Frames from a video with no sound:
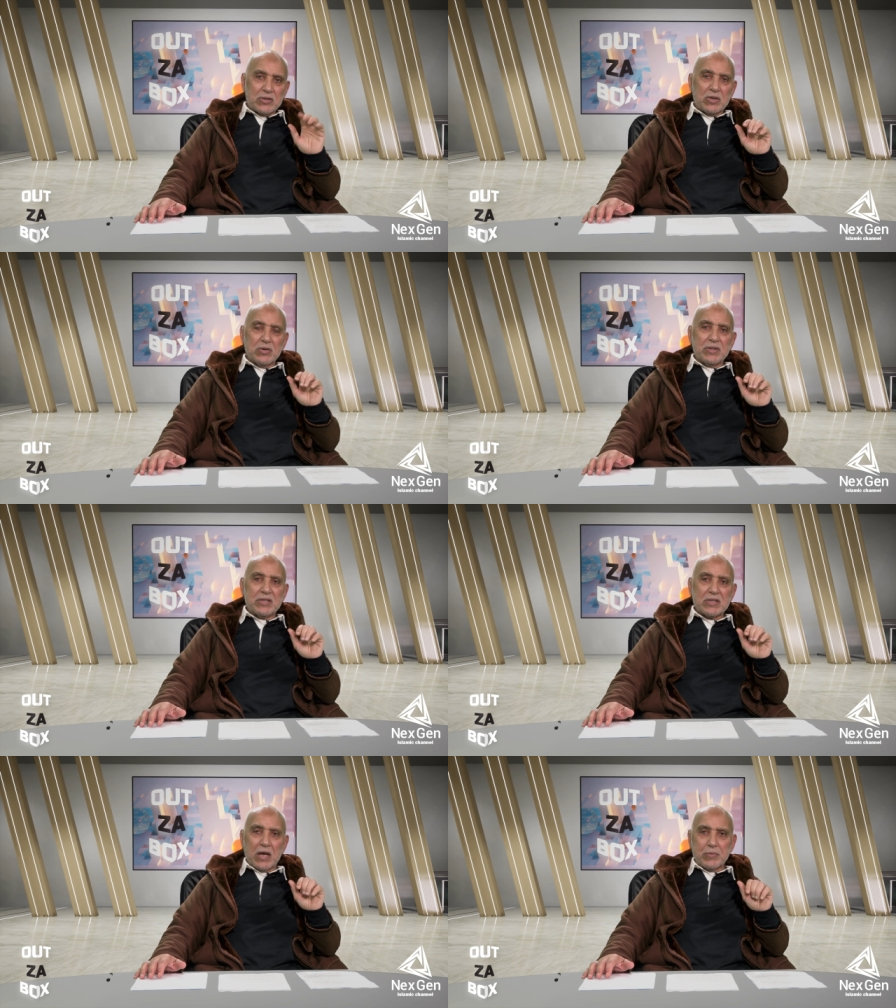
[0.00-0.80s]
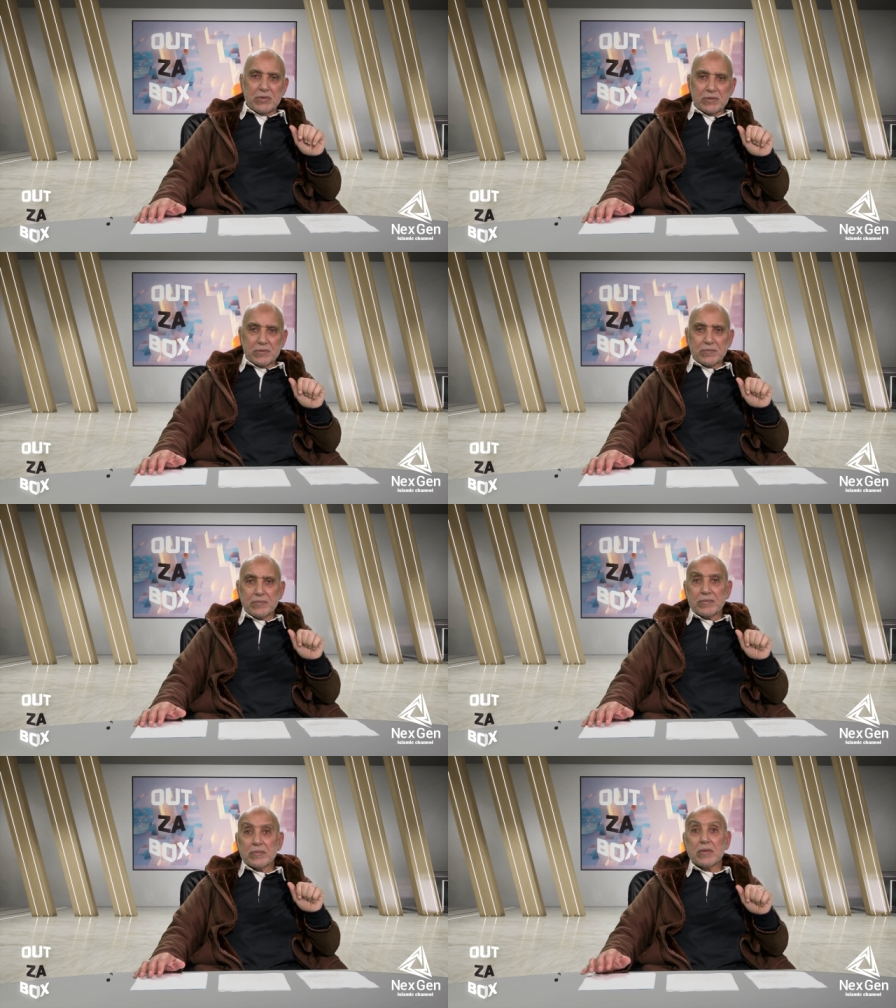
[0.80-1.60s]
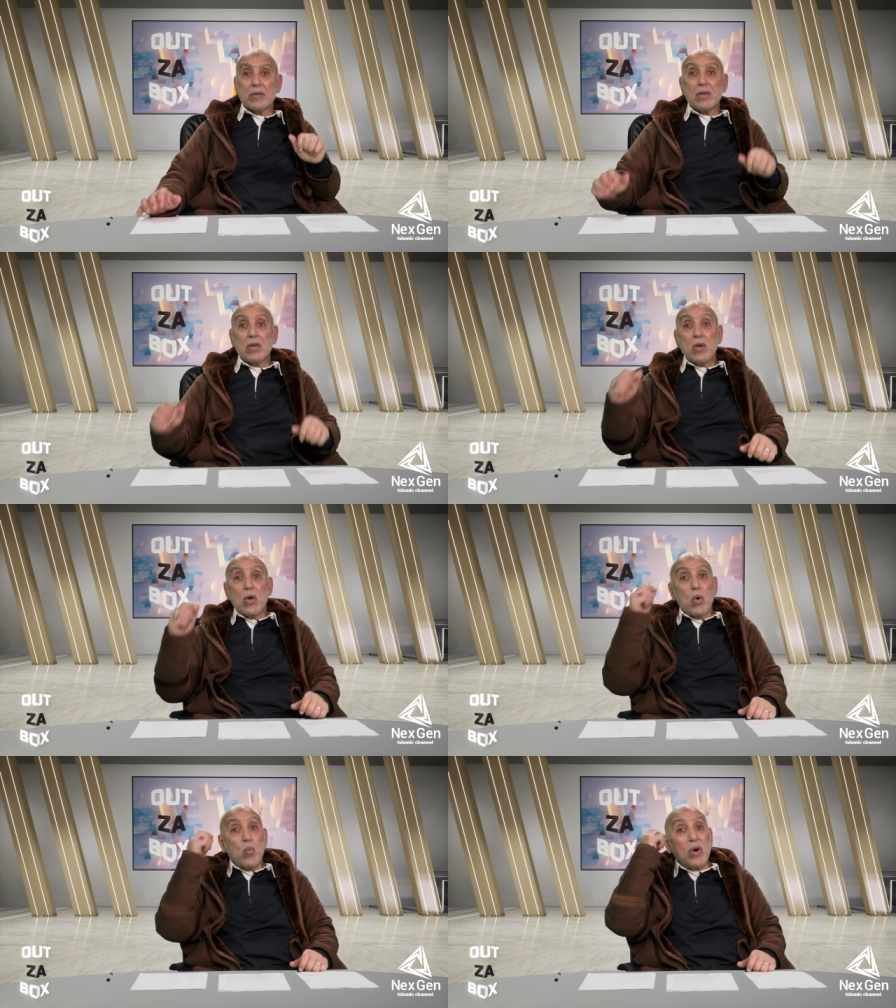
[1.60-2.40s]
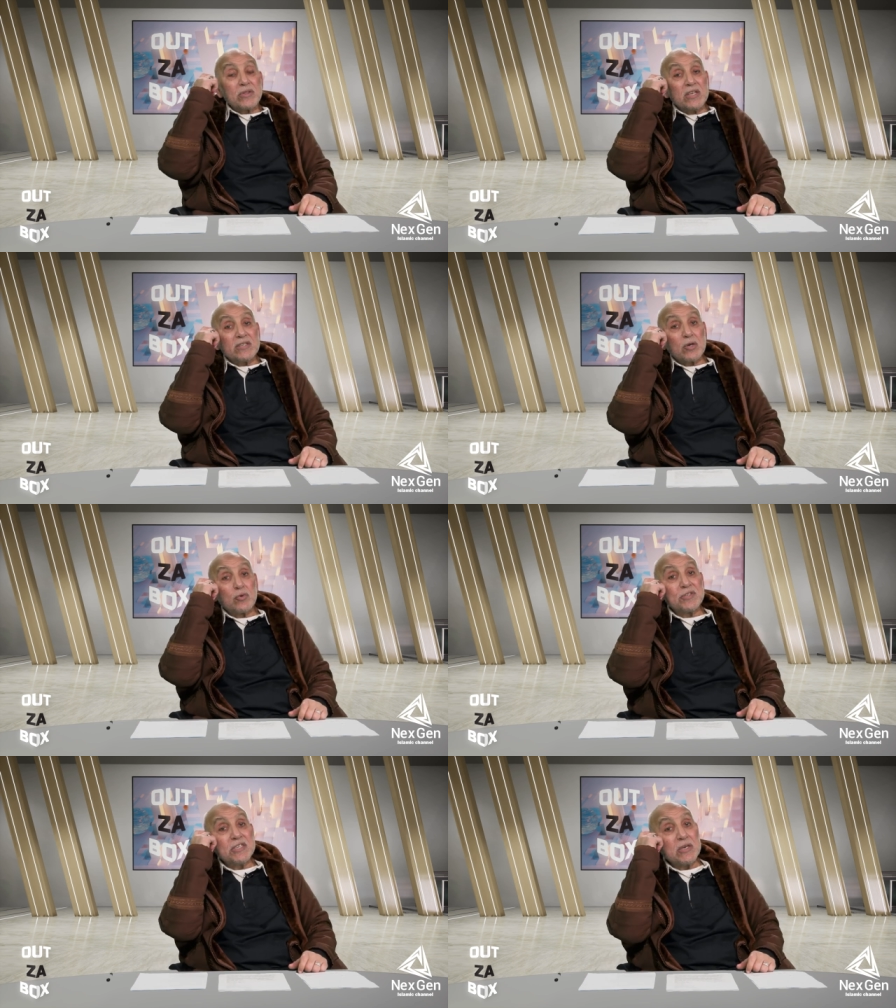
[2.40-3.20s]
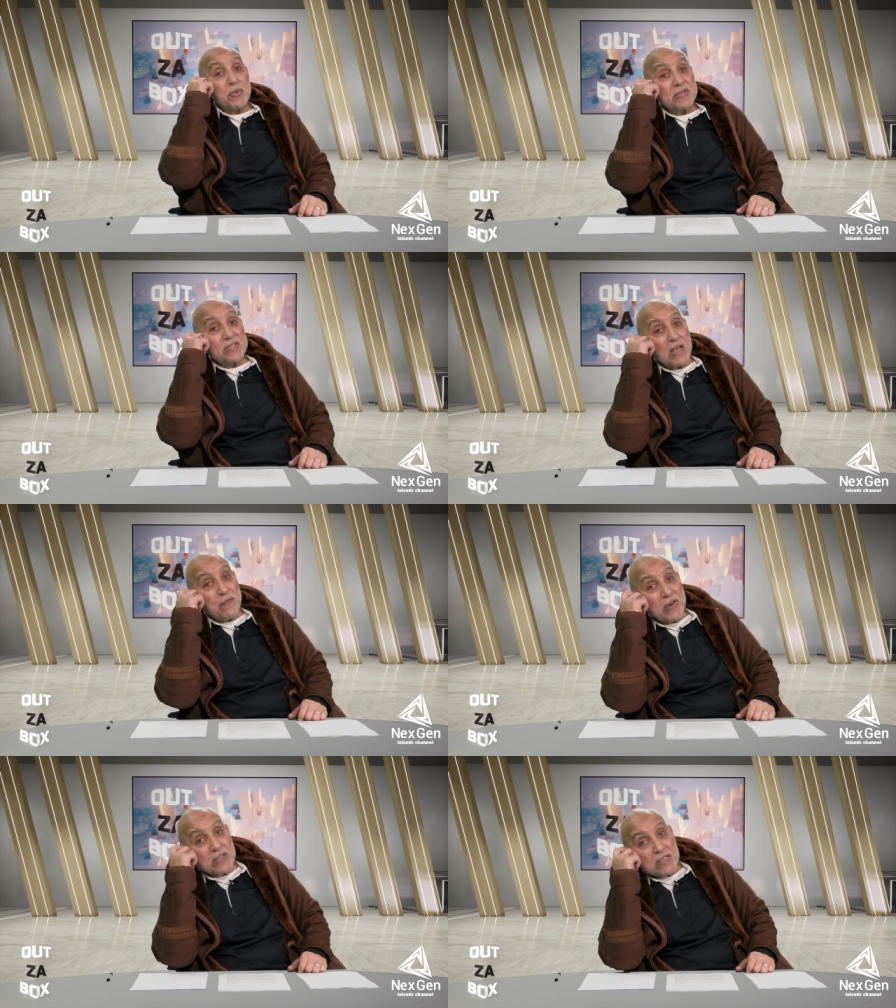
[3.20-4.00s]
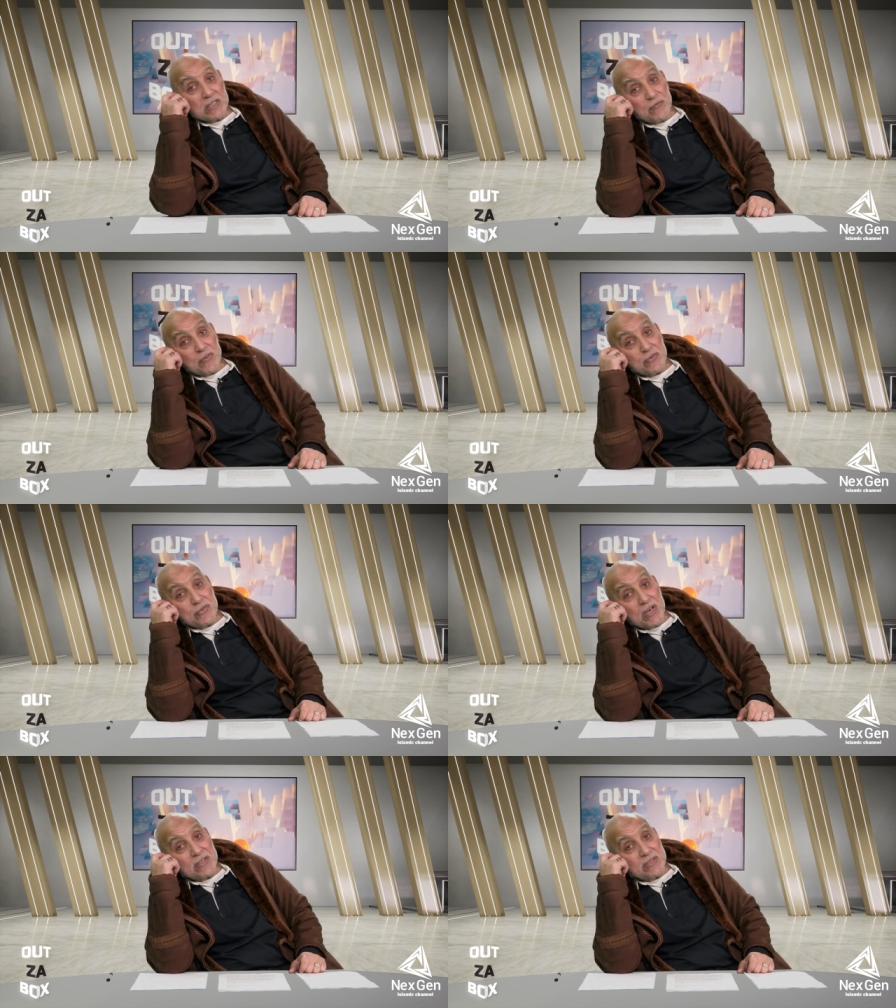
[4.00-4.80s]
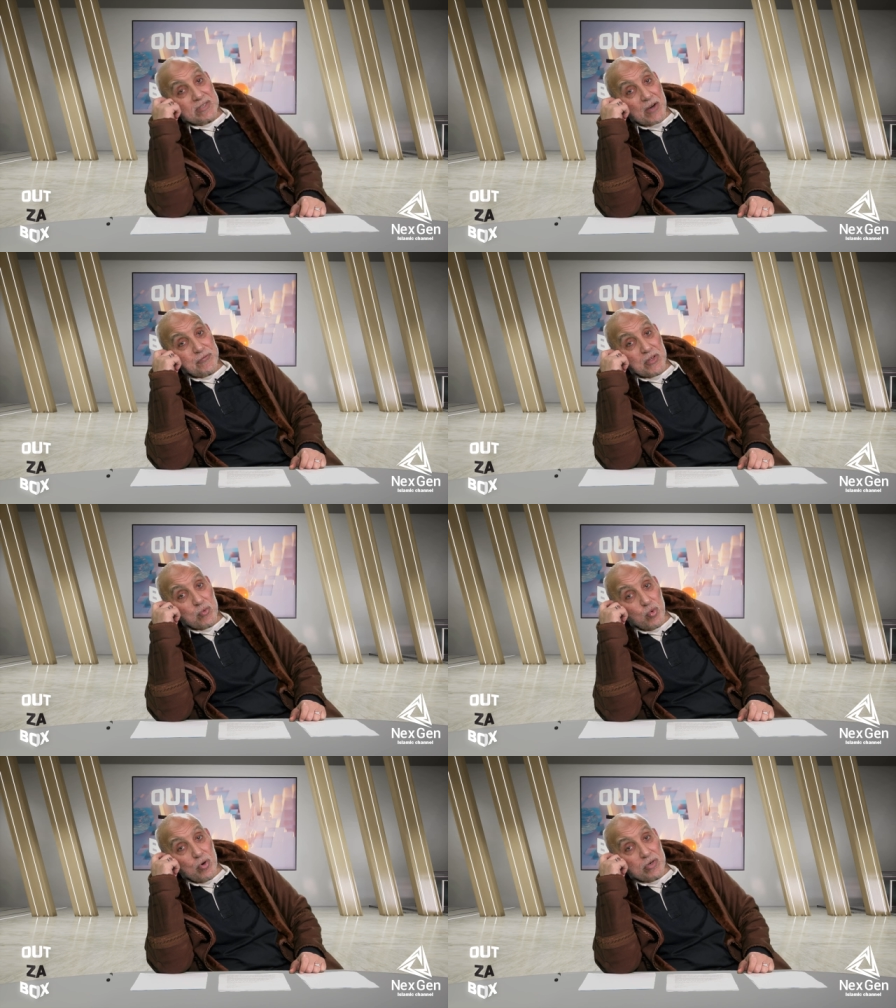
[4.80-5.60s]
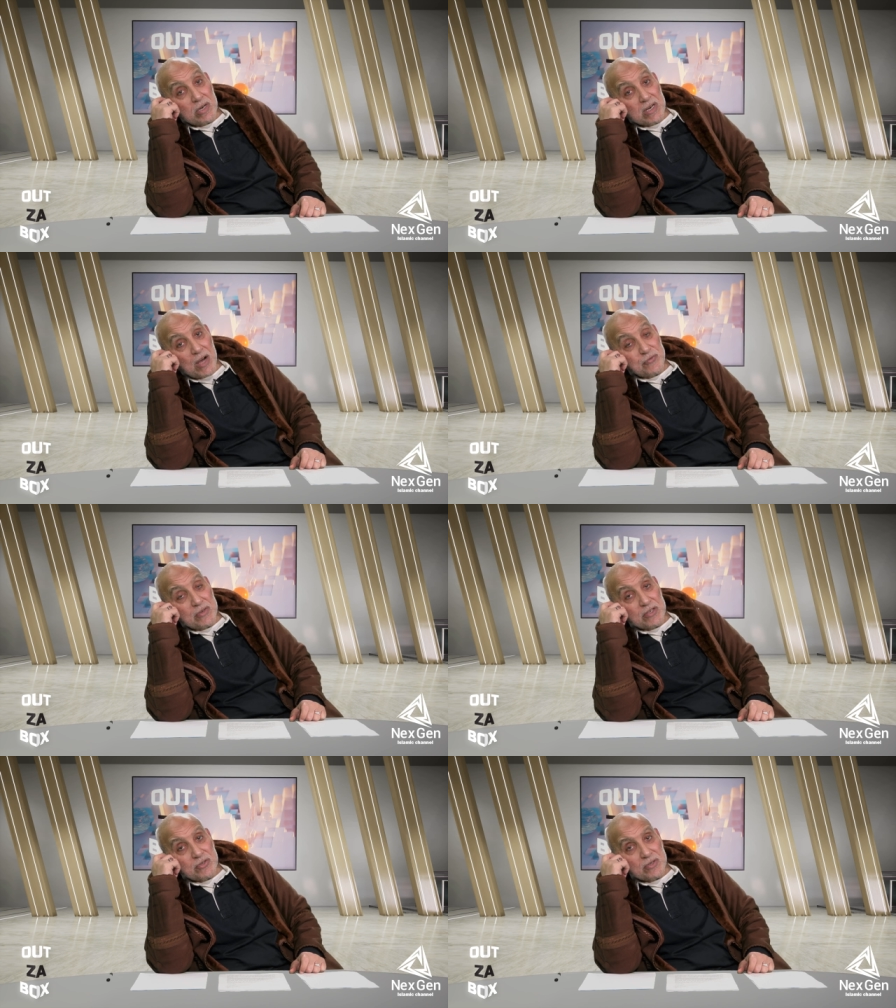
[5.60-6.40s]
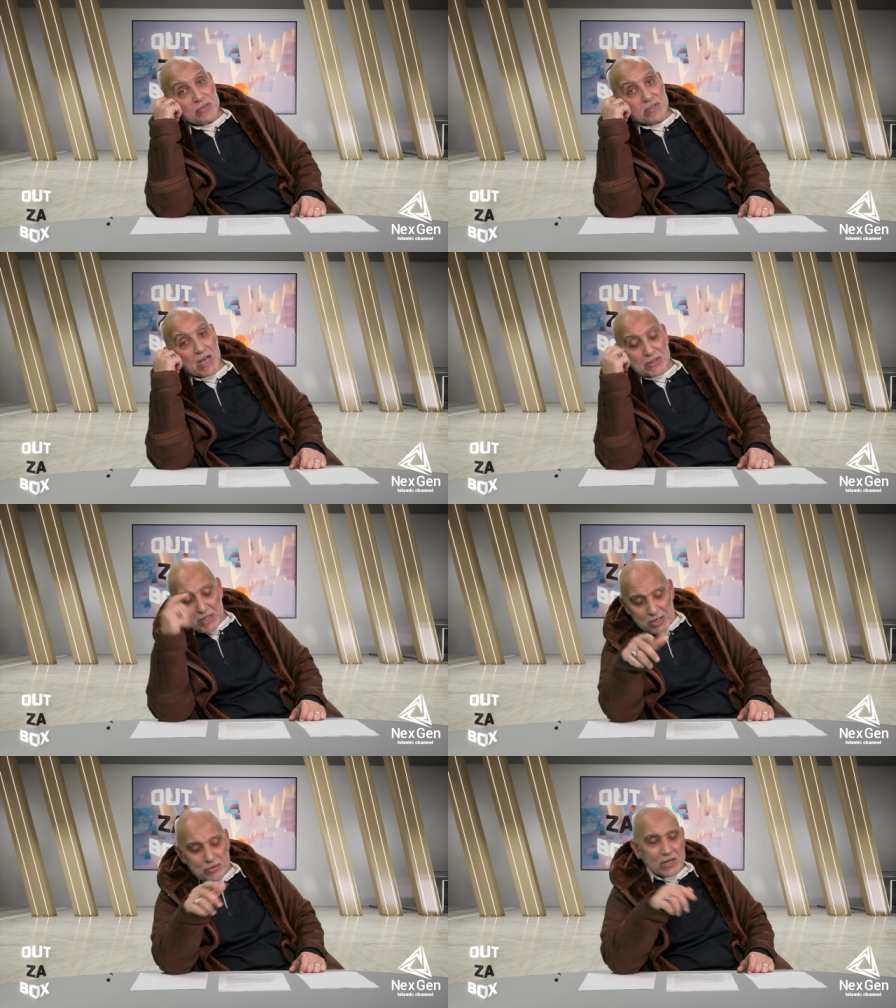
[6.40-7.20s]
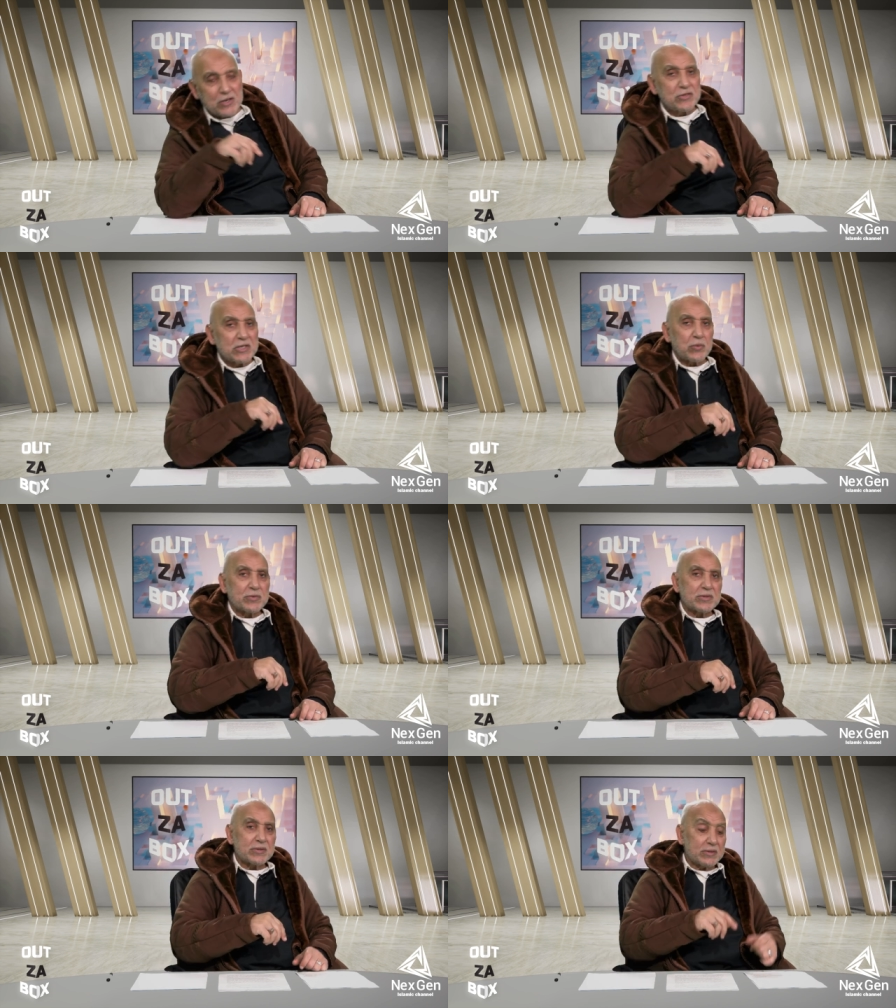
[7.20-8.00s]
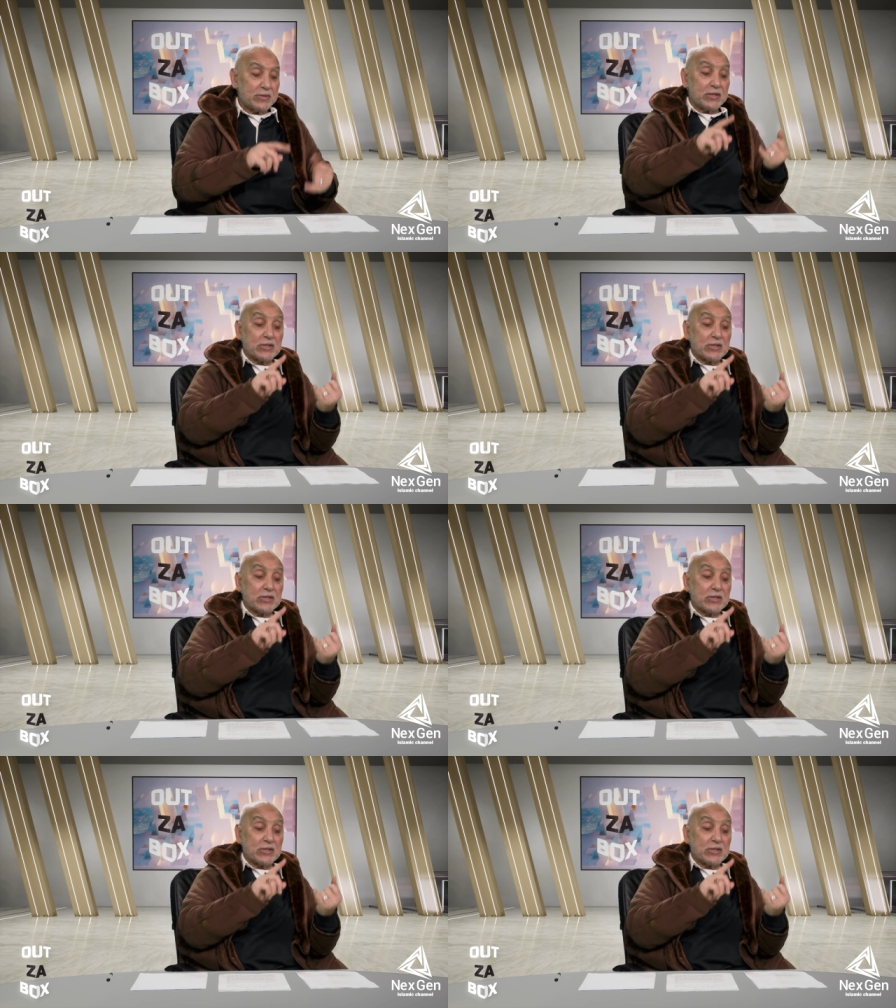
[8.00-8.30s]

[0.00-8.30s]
actually this is happening. What is the consequences affecting different sites after war and after natural disaster? I tell you the consequences.